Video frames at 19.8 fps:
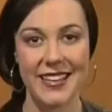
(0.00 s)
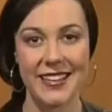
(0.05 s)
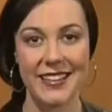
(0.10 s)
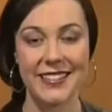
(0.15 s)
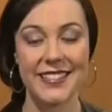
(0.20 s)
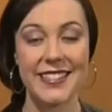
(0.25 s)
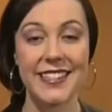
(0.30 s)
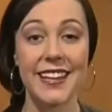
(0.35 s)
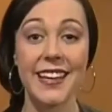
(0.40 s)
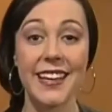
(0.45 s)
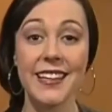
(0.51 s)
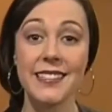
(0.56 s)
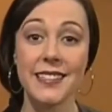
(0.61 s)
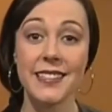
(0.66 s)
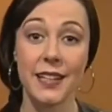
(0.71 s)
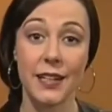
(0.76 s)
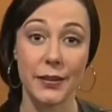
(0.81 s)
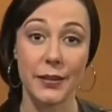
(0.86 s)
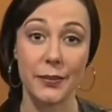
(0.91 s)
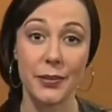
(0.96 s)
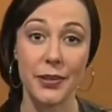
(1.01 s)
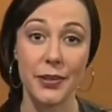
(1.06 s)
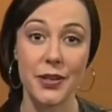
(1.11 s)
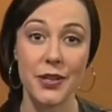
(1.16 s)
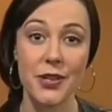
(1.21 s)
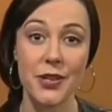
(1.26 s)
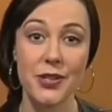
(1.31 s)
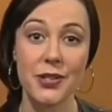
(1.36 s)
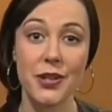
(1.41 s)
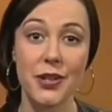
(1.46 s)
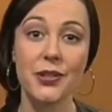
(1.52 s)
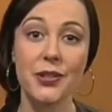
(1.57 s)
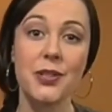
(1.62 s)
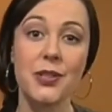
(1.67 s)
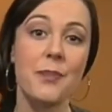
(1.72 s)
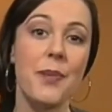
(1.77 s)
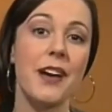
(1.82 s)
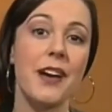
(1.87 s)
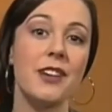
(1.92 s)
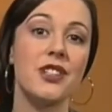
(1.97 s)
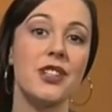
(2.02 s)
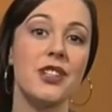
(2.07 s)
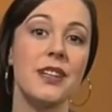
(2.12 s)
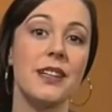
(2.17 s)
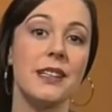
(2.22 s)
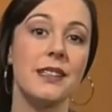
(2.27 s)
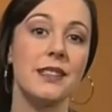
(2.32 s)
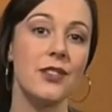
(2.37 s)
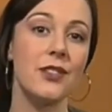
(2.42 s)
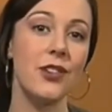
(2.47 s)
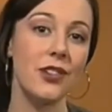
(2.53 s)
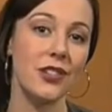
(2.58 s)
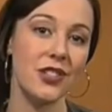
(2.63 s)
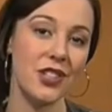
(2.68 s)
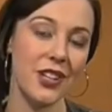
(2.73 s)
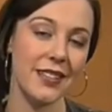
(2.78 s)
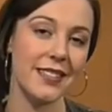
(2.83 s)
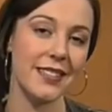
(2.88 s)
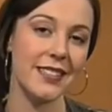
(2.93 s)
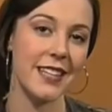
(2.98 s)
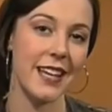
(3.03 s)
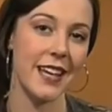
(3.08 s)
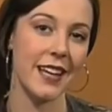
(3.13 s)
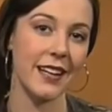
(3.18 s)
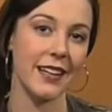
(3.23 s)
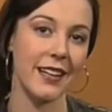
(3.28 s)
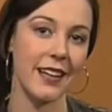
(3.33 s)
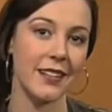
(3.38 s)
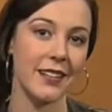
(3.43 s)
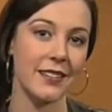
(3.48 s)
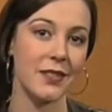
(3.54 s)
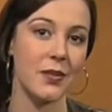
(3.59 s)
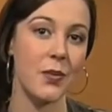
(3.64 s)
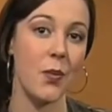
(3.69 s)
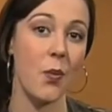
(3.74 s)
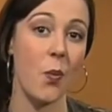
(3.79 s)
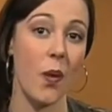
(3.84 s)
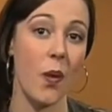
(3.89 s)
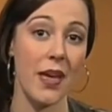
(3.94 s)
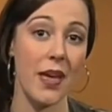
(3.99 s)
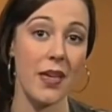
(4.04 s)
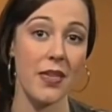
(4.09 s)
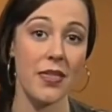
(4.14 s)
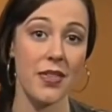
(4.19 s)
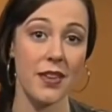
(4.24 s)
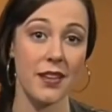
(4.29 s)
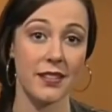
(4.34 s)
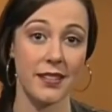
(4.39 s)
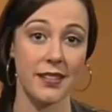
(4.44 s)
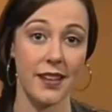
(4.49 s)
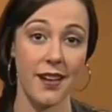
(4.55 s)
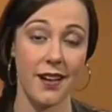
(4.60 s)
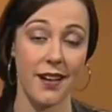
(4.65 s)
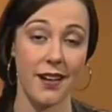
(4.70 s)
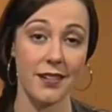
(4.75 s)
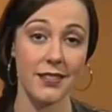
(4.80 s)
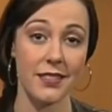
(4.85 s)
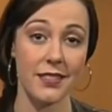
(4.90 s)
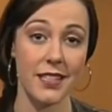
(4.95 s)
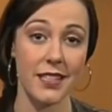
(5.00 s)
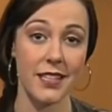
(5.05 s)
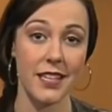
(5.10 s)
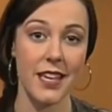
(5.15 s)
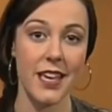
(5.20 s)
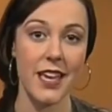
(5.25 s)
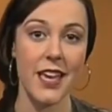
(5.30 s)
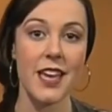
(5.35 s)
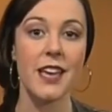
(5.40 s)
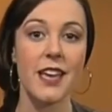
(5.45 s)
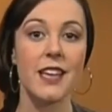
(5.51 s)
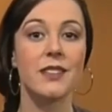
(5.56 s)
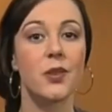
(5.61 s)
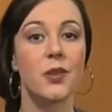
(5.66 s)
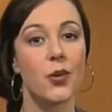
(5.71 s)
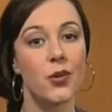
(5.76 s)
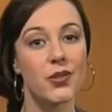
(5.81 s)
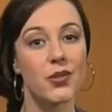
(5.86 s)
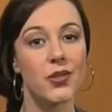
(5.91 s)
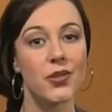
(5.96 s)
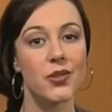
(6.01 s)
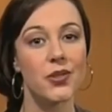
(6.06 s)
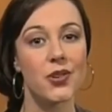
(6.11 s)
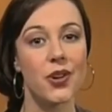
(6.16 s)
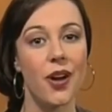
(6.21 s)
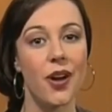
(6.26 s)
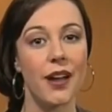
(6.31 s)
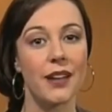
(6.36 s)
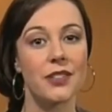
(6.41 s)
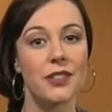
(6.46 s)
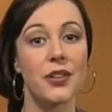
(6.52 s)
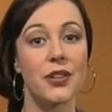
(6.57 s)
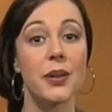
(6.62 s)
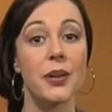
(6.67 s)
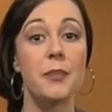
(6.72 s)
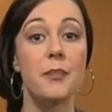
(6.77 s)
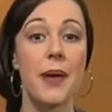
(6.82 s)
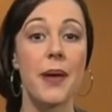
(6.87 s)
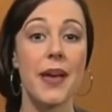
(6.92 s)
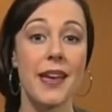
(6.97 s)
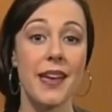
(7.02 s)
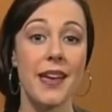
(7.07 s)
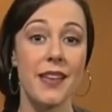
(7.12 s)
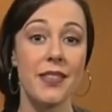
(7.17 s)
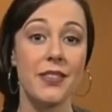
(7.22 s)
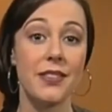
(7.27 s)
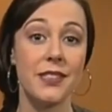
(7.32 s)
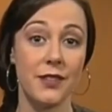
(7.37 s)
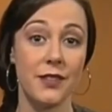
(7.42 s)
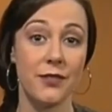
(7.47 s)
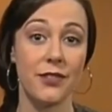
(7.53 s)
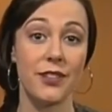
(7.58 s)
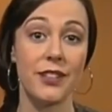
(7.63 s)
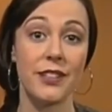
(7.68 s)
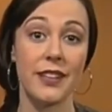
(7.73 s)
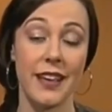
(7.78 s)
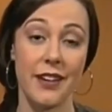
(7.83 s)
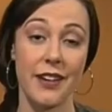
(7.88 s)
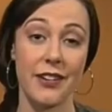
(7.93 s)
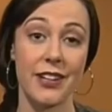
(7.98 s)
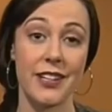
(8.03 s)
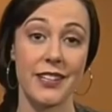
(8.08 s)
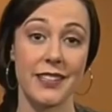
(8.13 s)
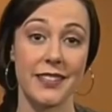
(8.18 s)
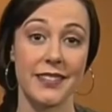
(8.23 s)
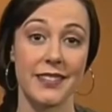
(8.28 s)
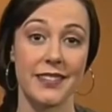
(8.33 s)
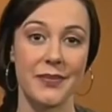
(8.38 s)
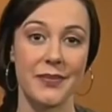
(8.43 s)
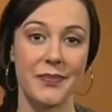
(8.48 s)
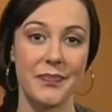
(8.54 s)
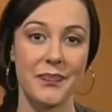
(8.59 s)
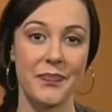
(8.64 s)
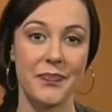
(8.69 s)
In today's clip, Dr. Bowger is not just telling us where things are, he's also trying to compare the different areas.